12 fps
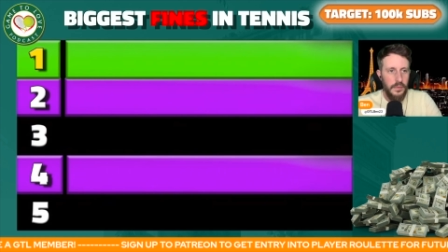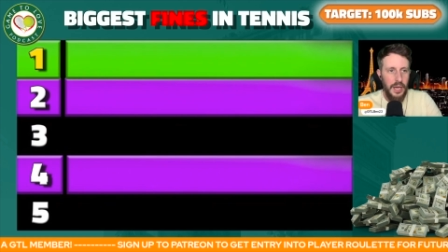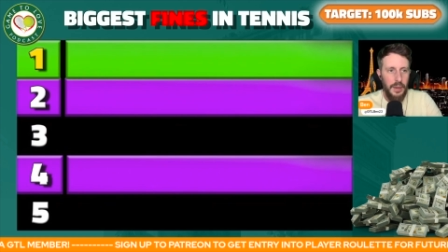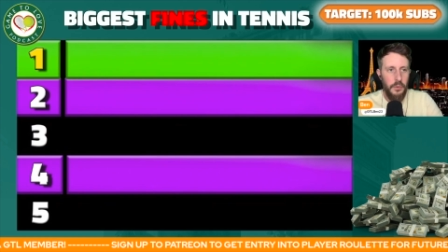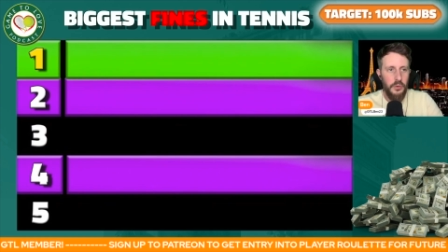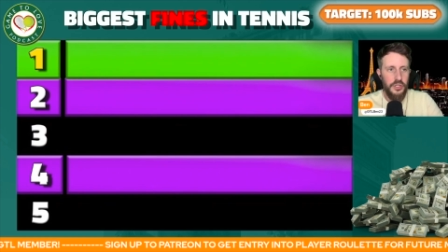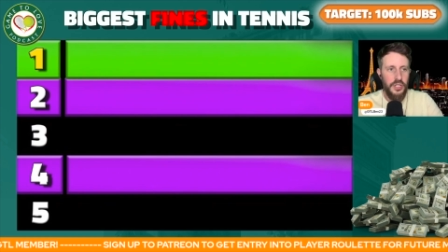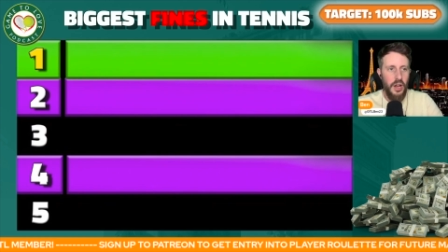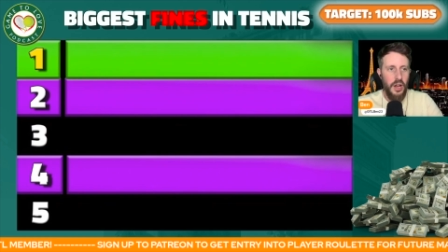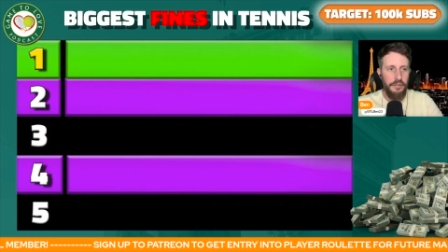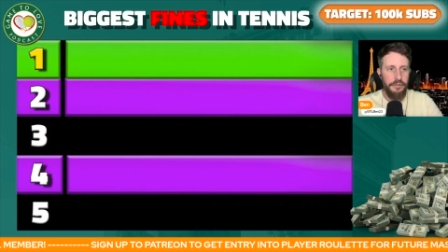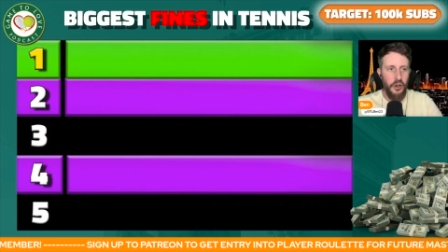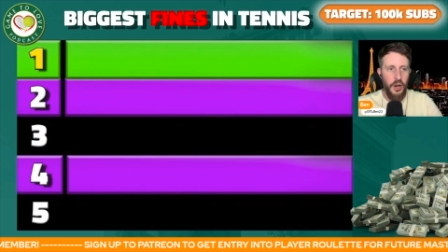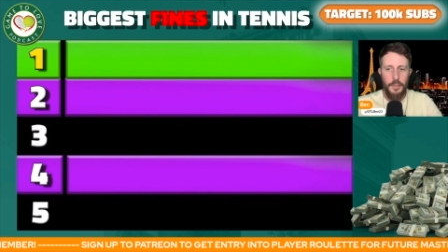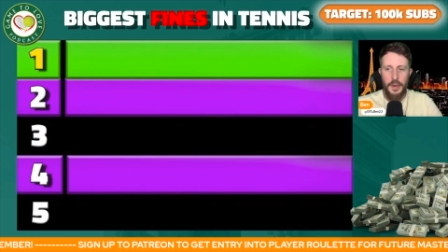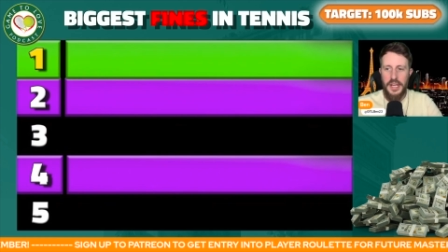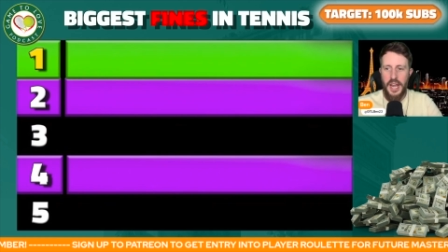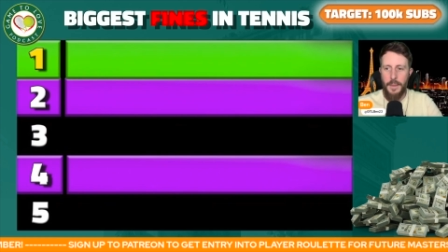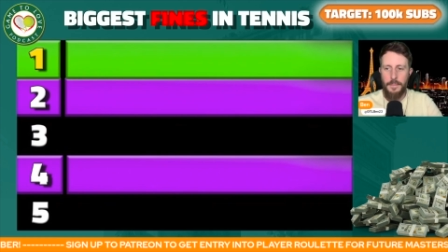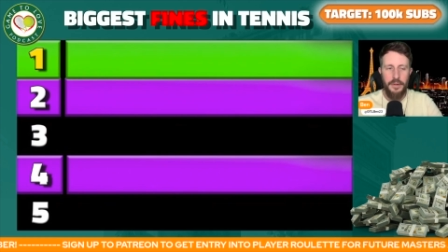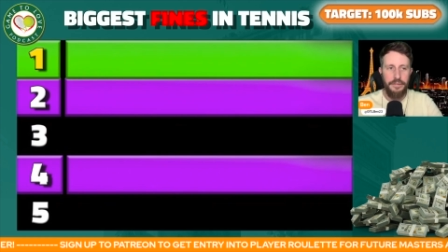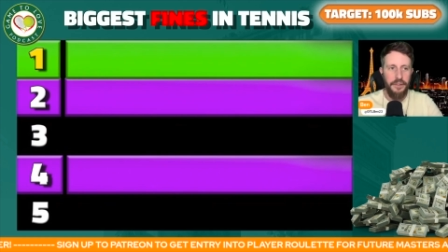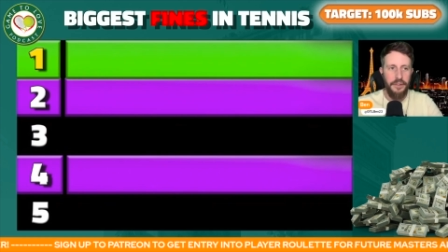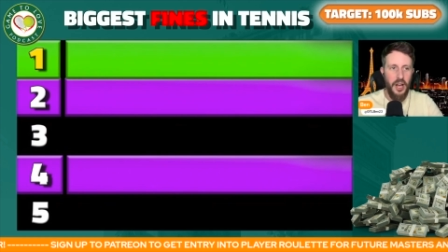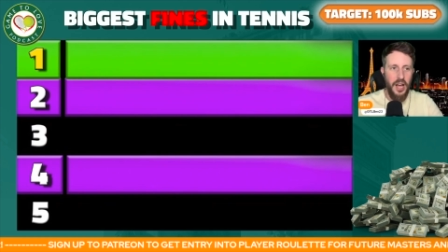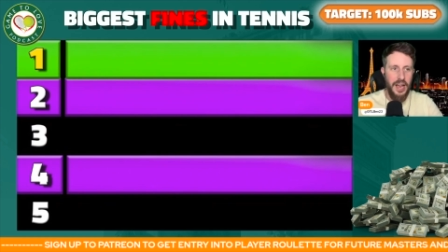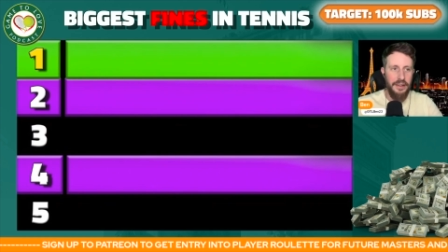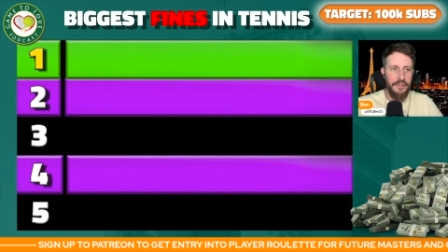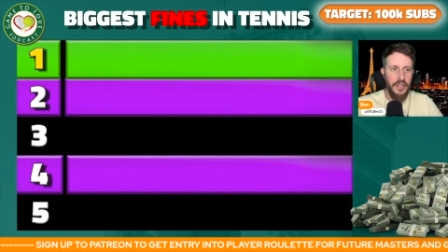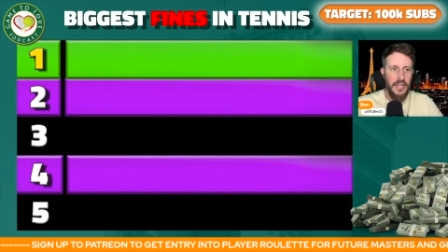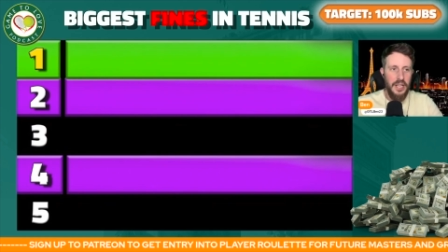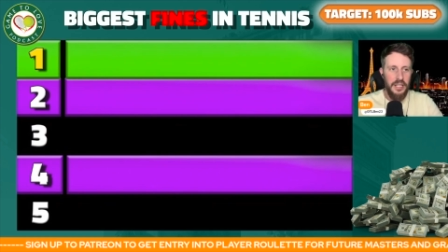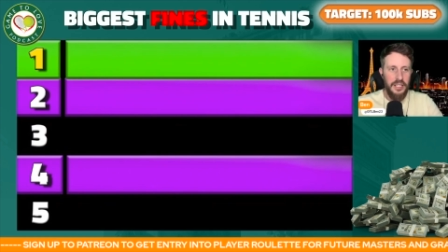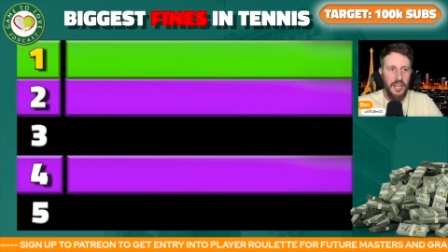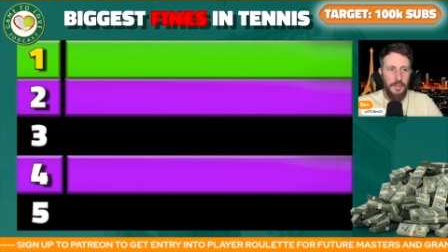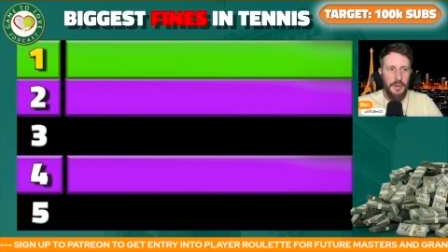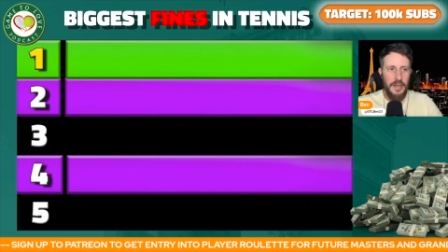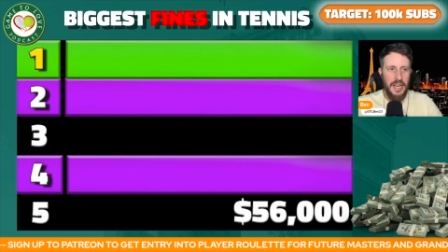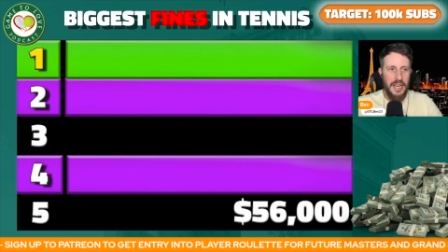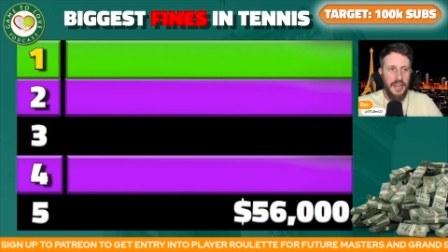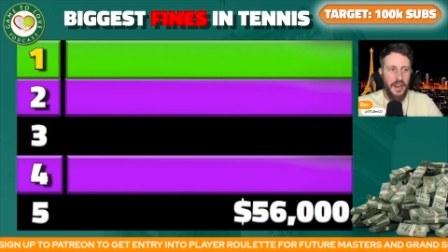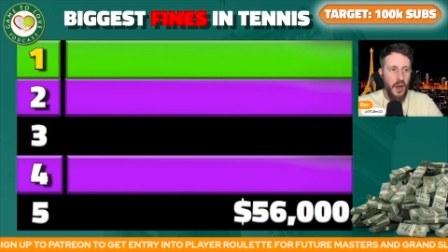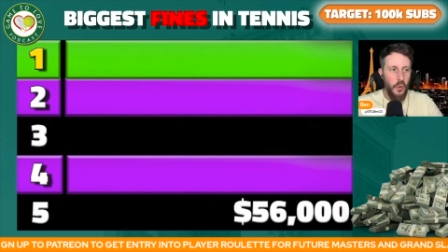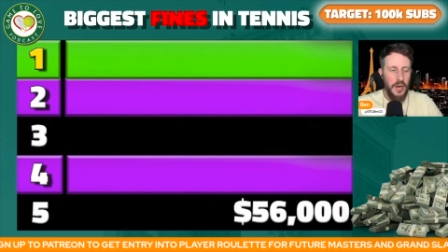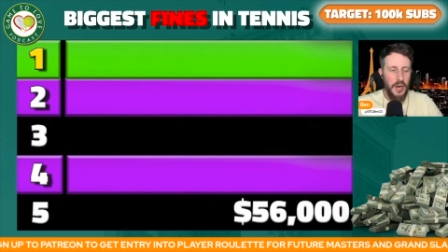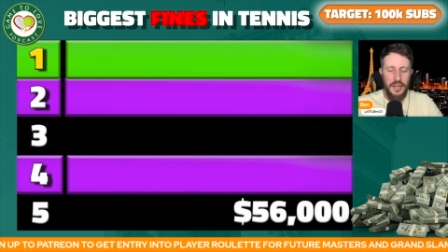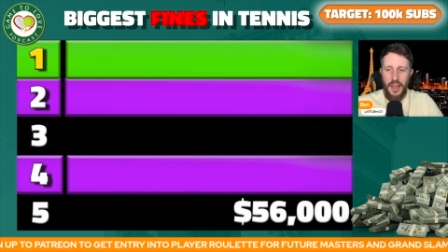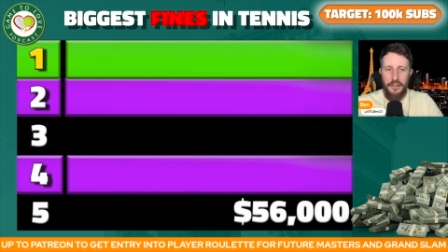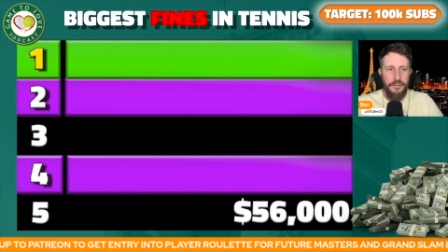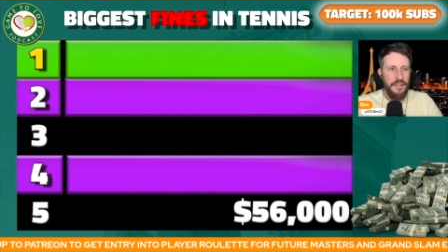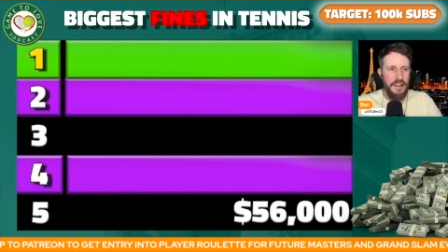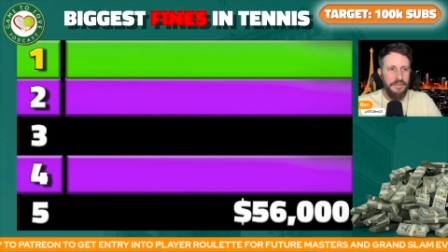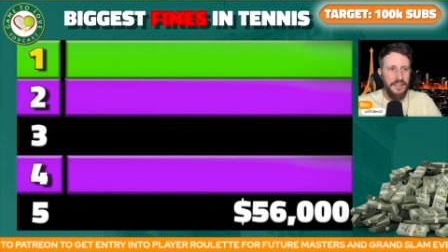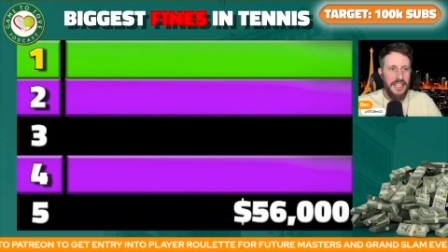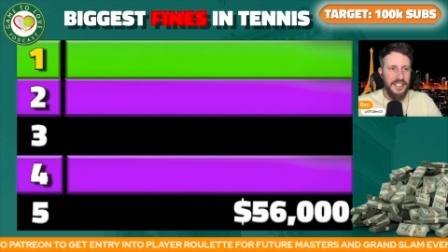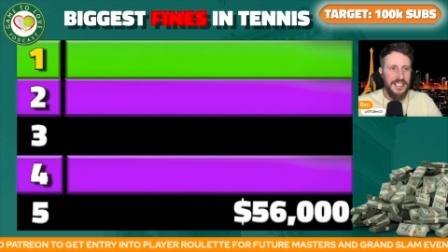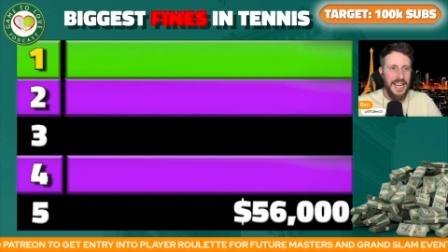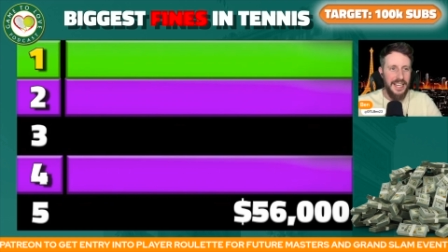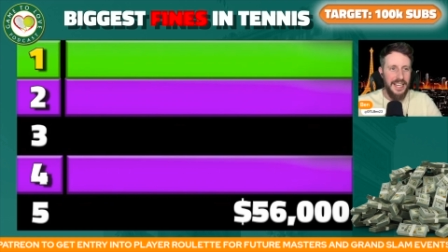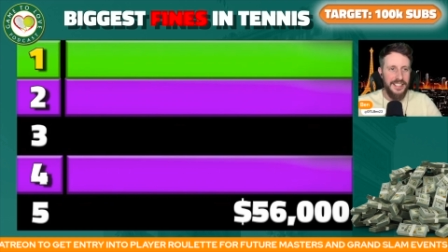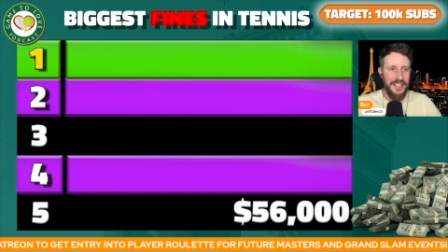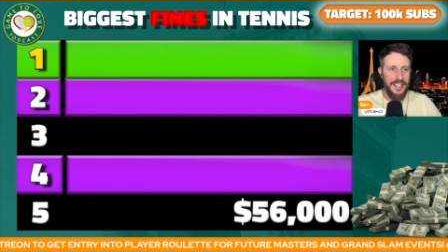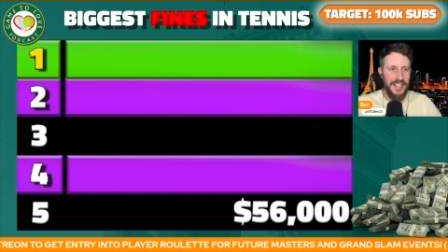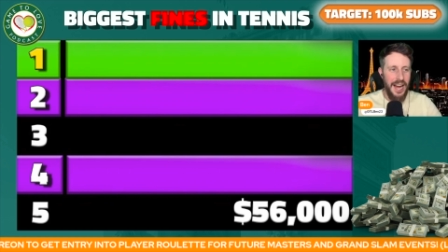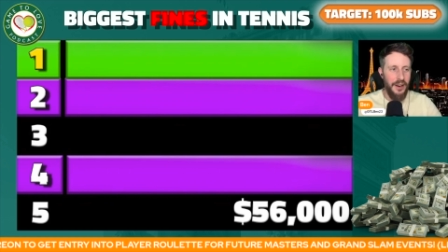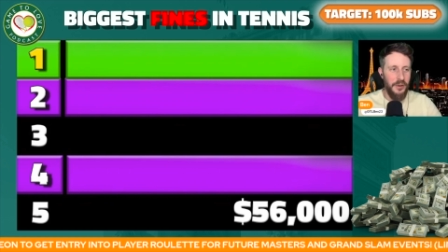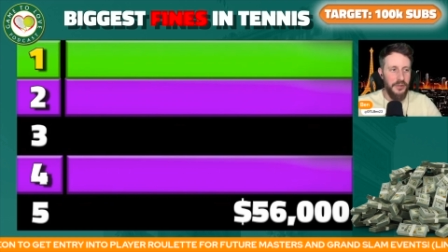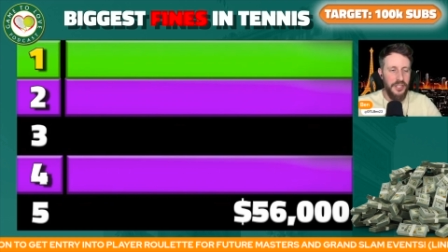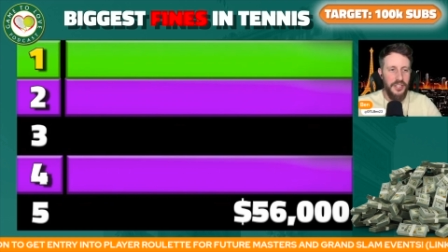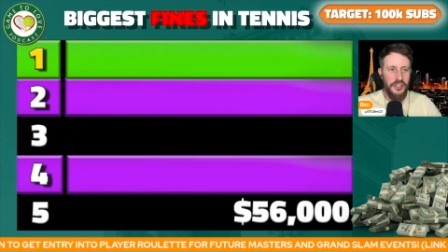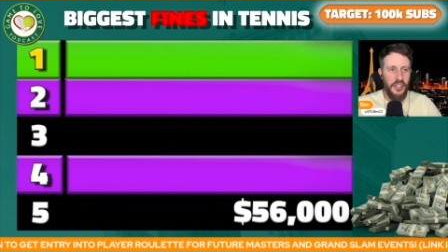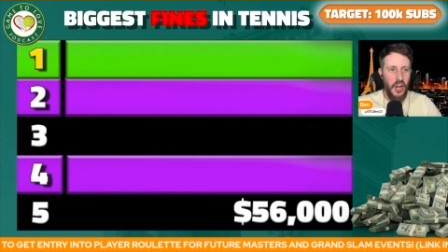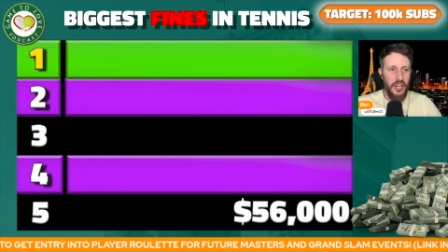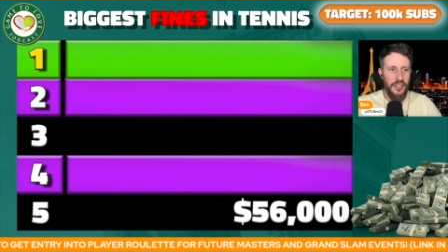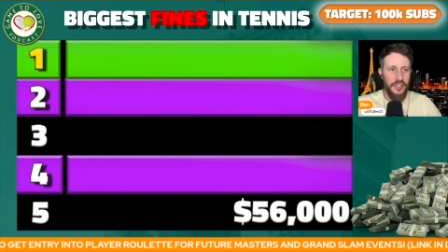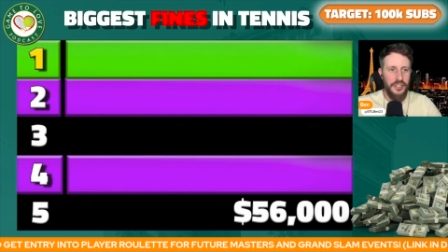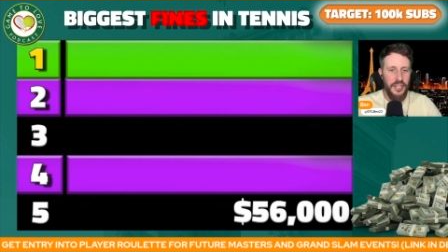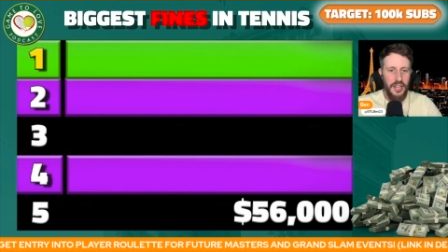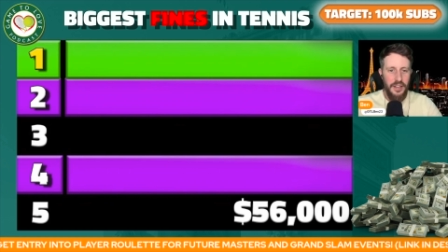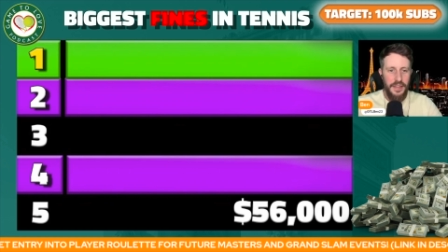And we'll start from number 5, coming in with $56,000.